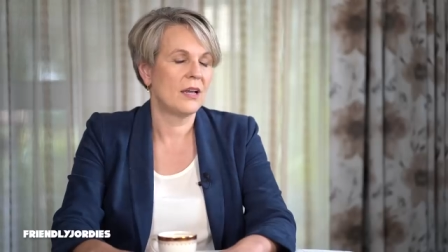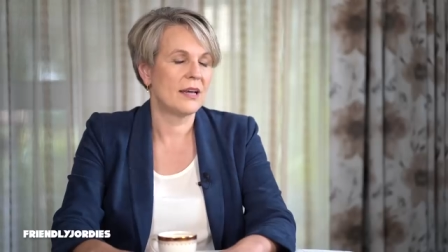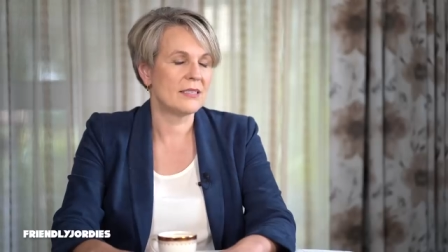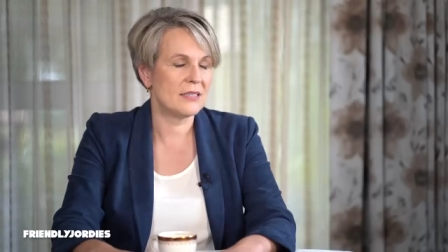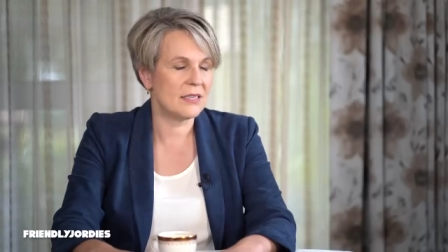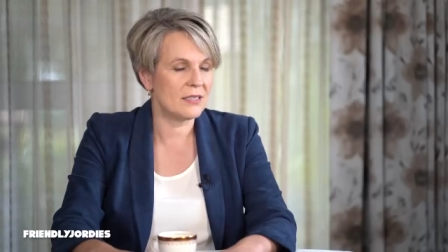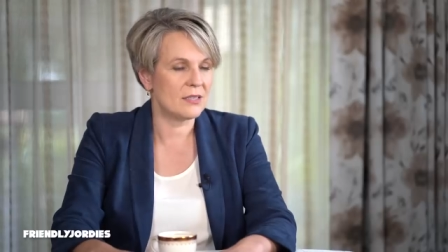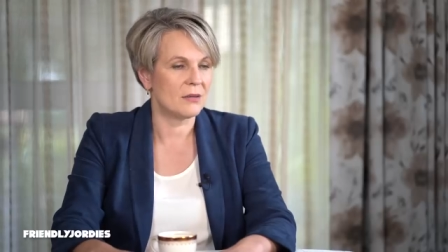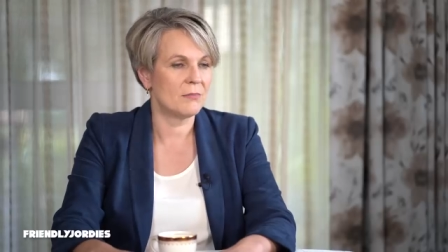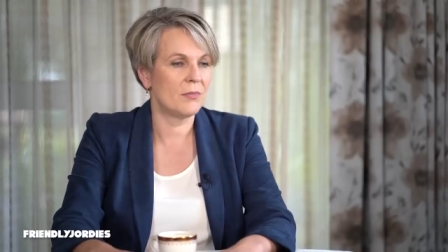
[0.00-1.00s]
a
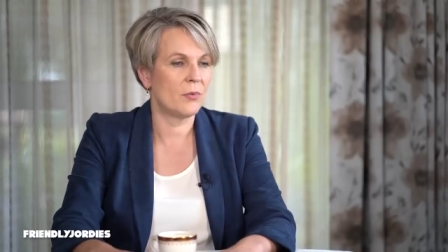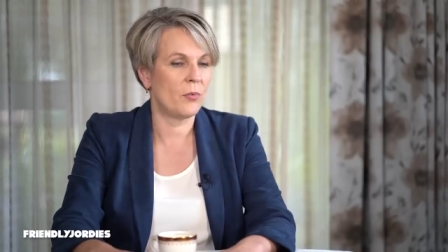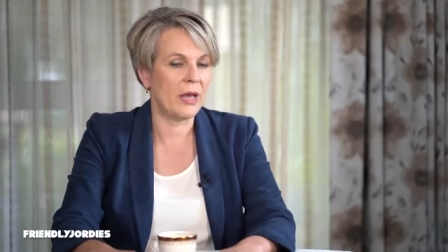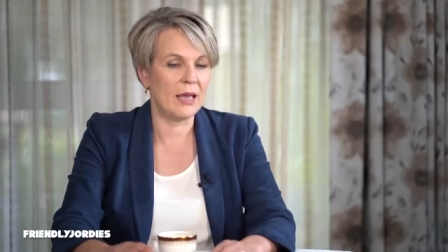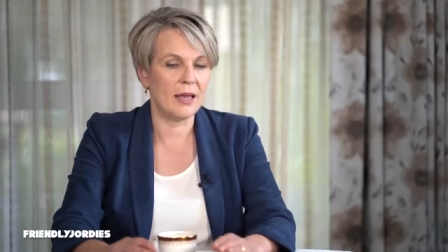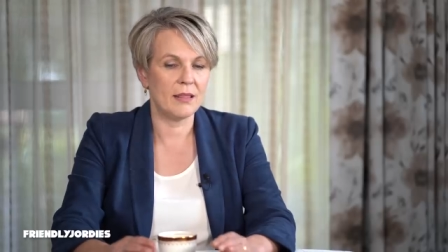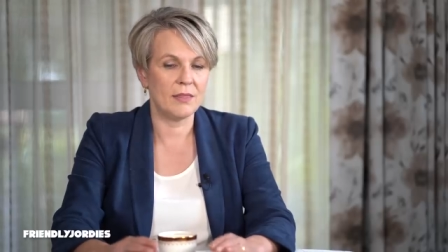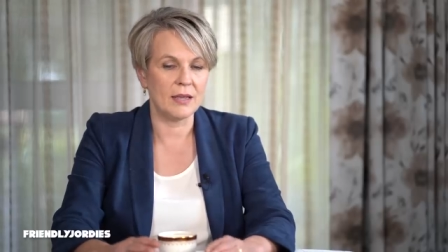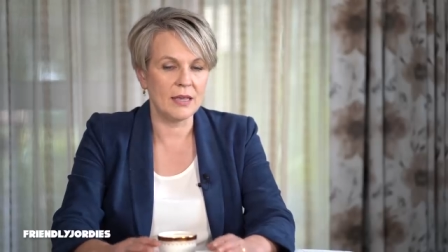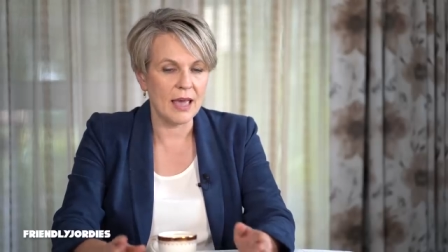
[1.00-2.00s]
system where
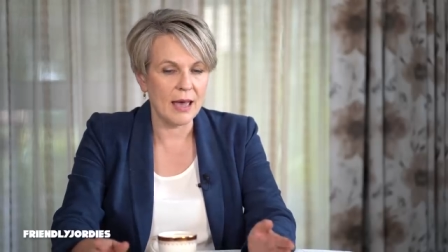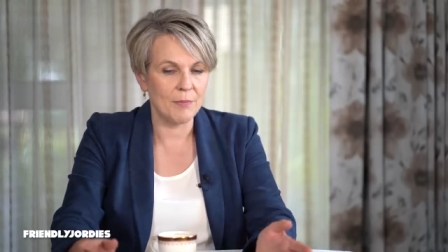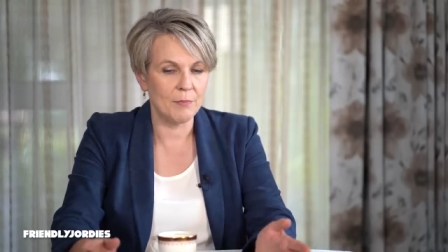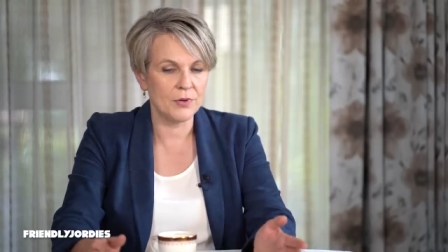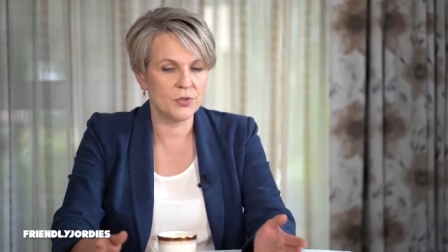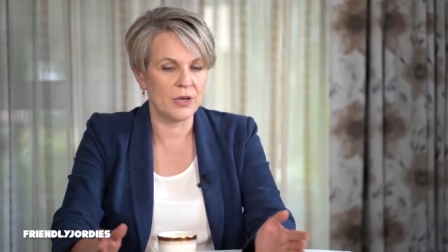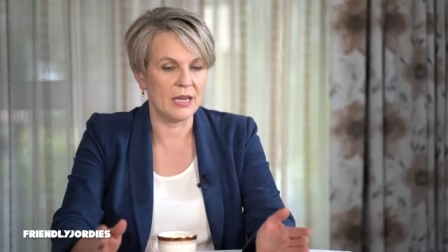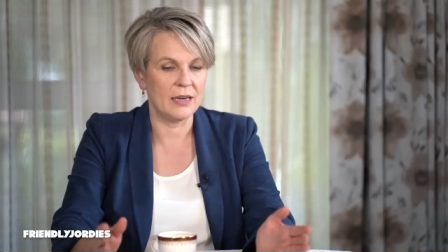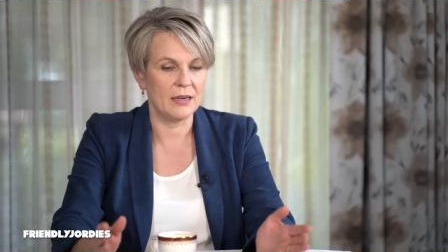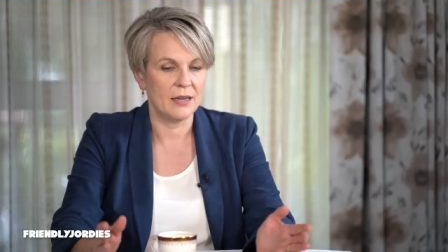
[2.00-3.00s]
the gap
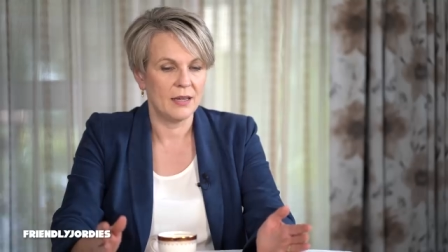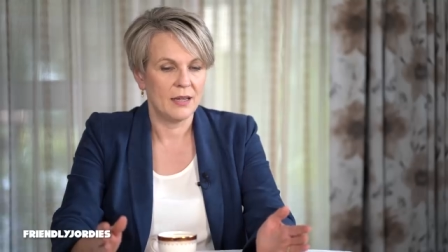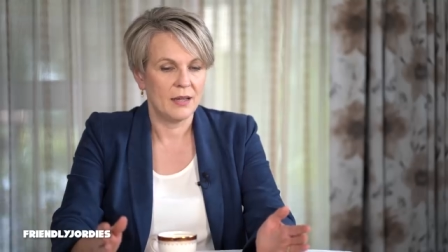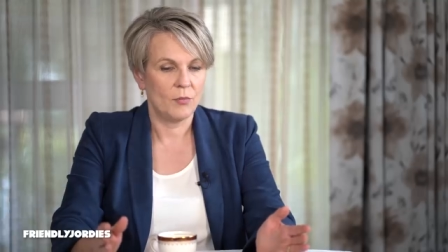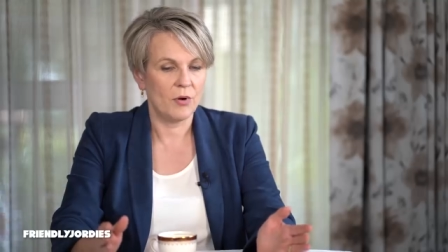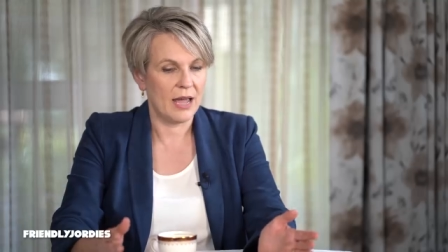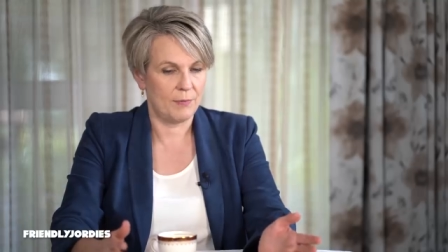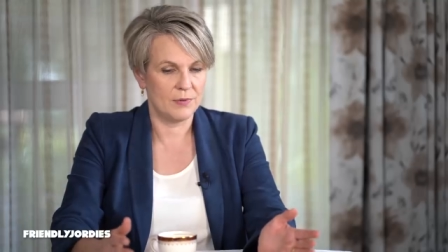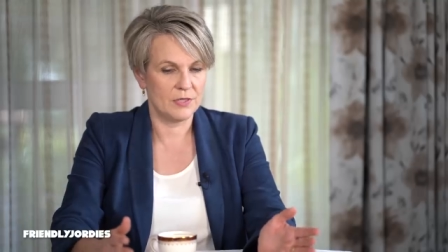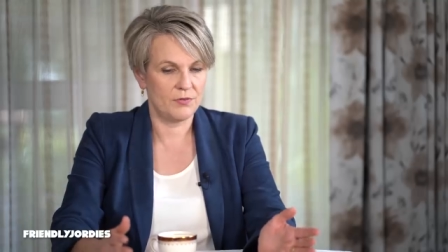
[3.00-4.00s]
between what
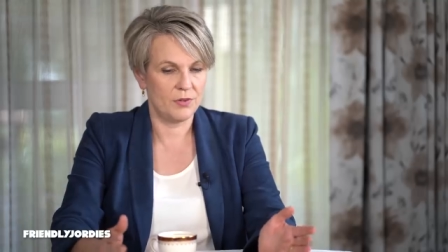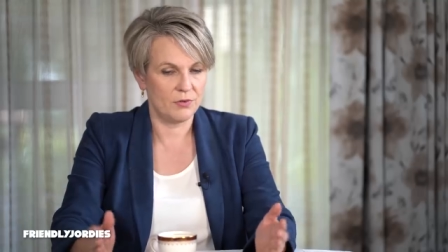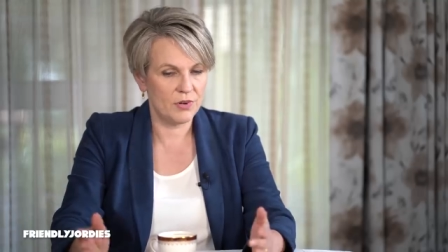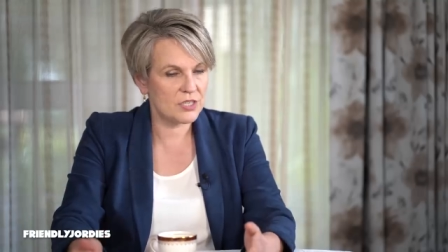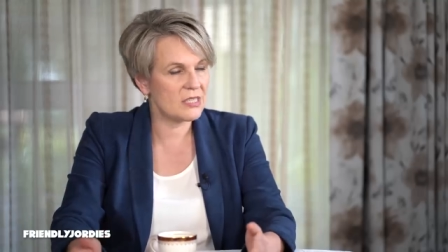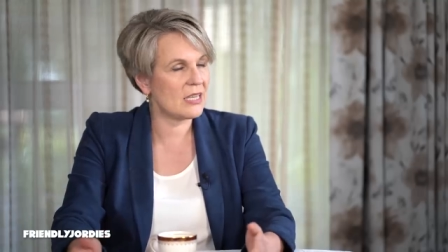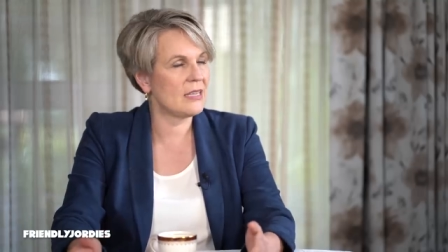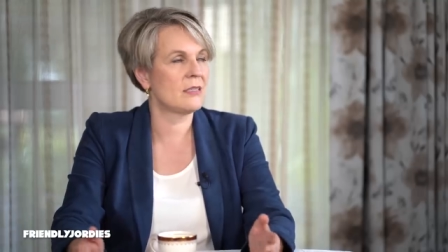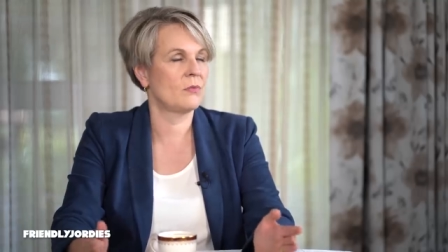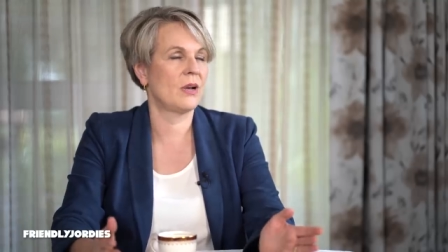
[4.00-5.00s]
happens for the richest
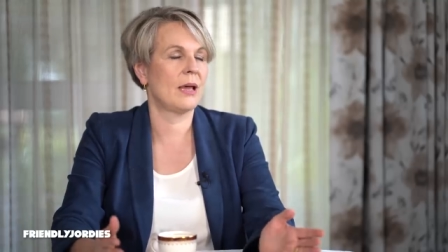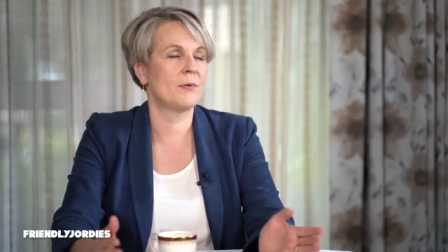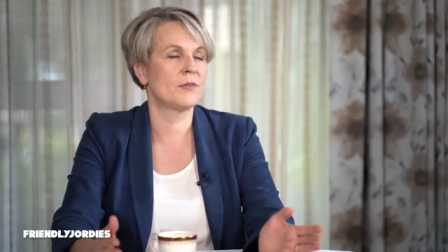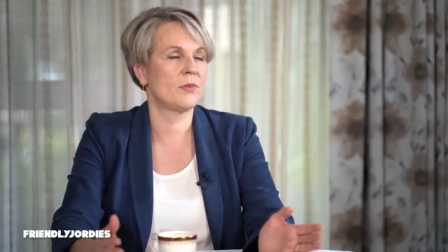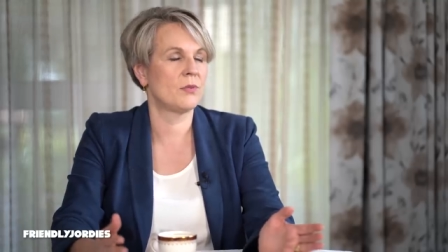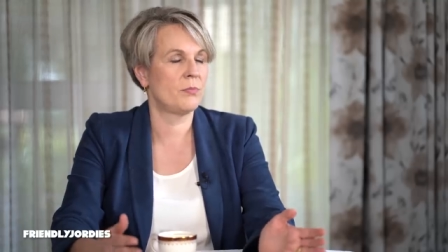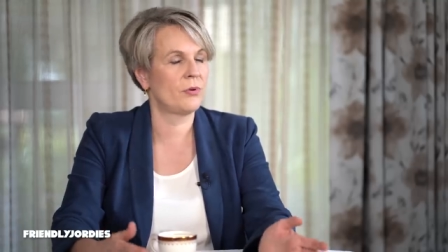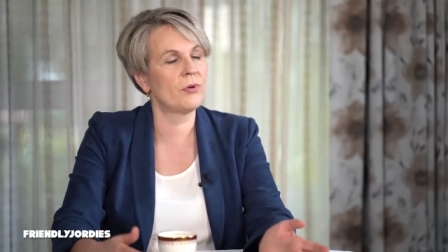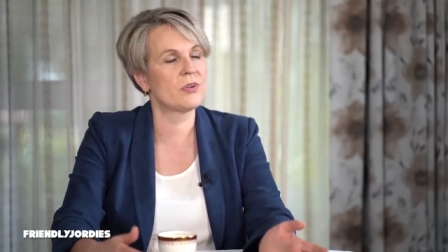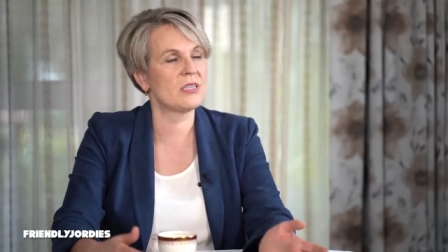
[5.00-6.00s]
kids and what happens for the
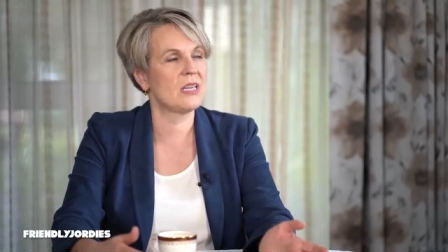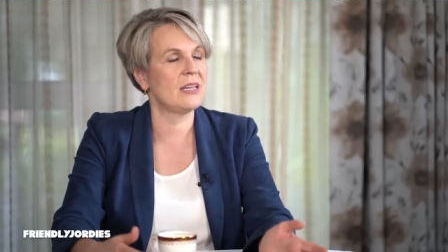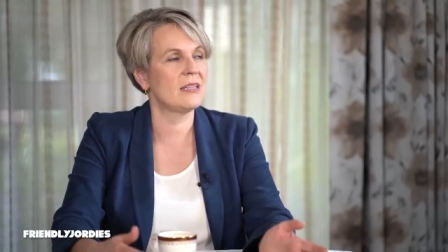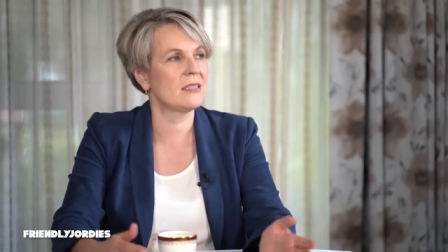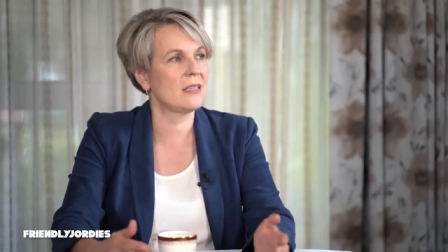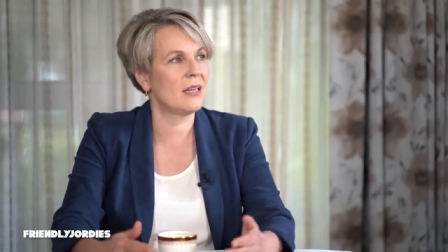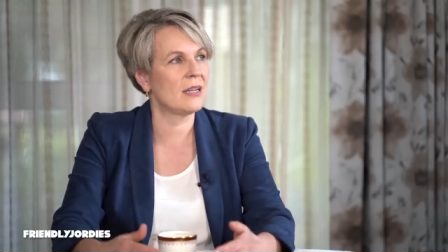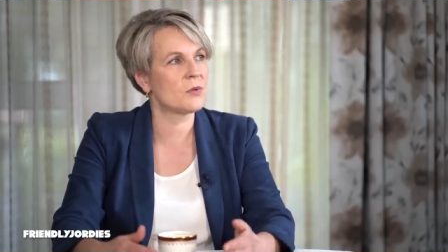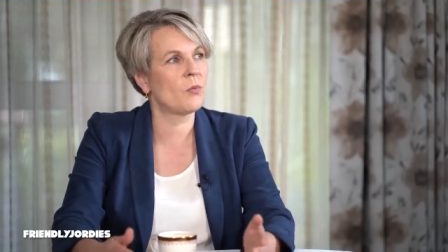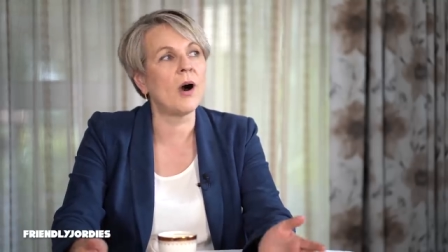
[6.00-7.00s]
poorest kids
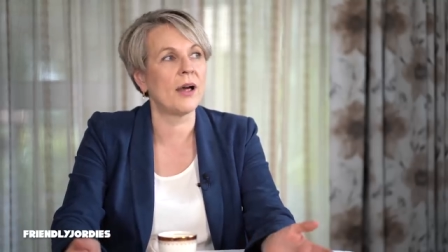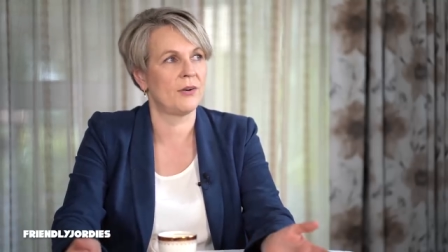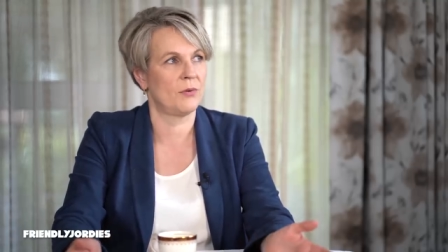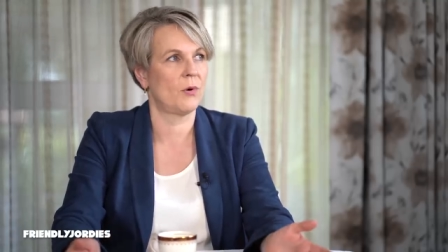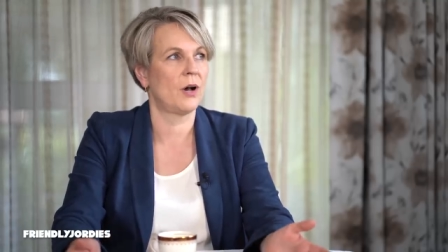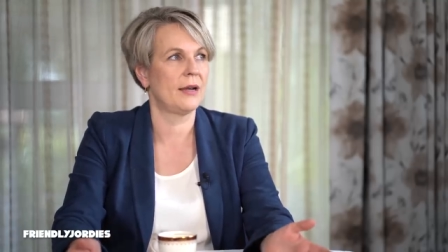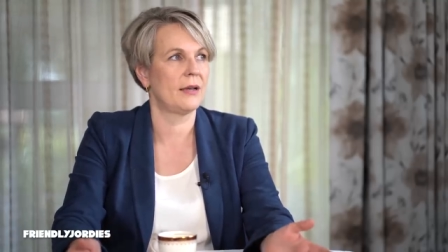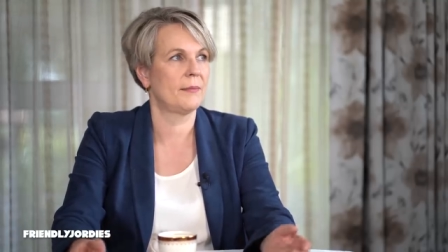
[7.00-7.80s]
gets wider and wider.